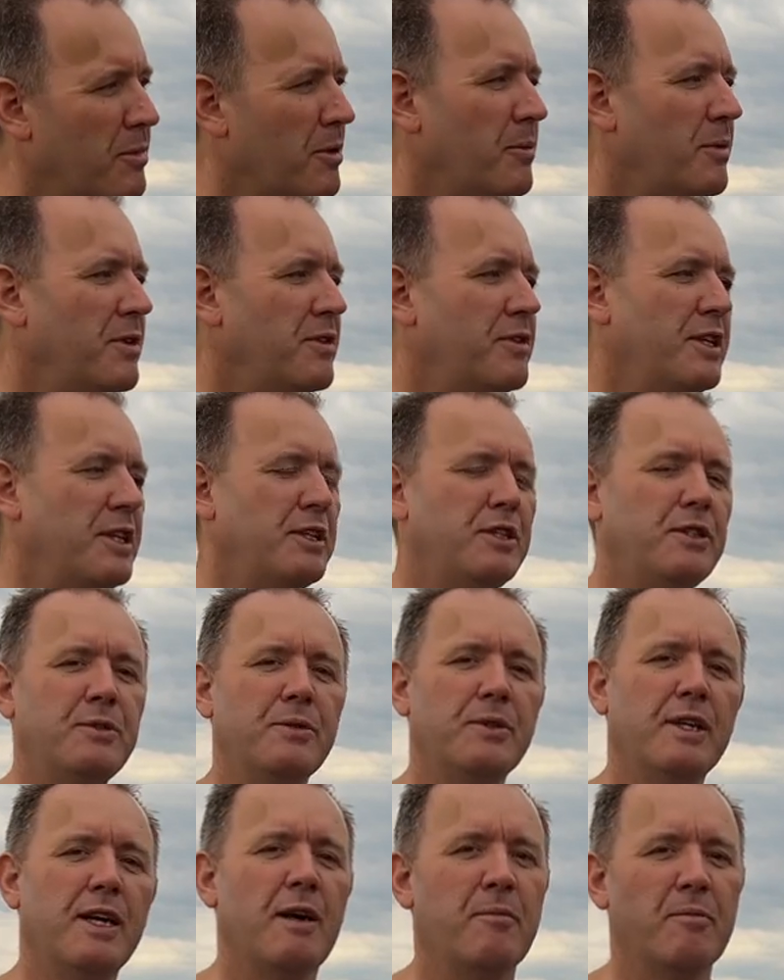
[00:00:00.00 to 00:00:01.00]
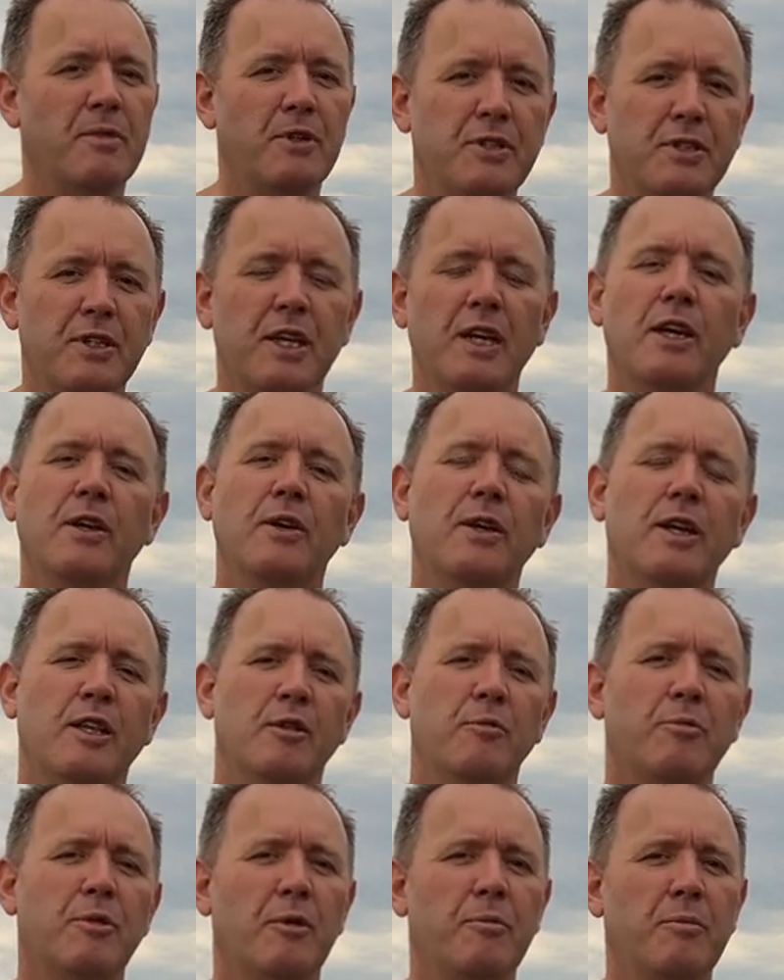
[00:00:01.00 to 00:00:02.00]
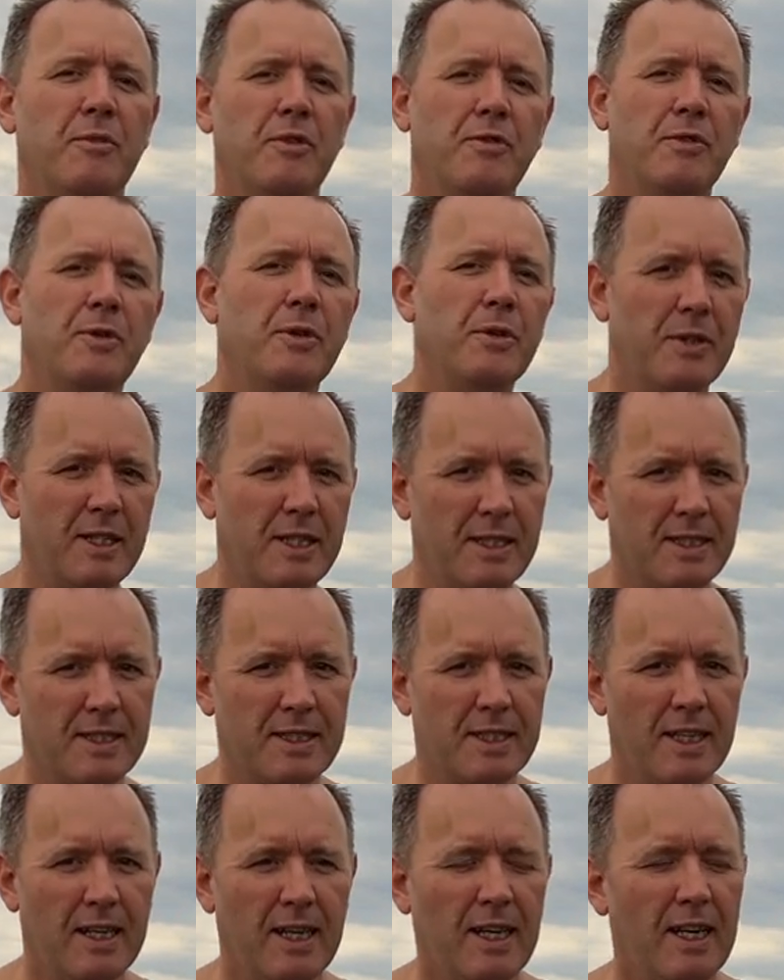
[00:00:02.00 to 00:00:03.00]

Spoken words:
But with digital cameras, you get the problem with noise.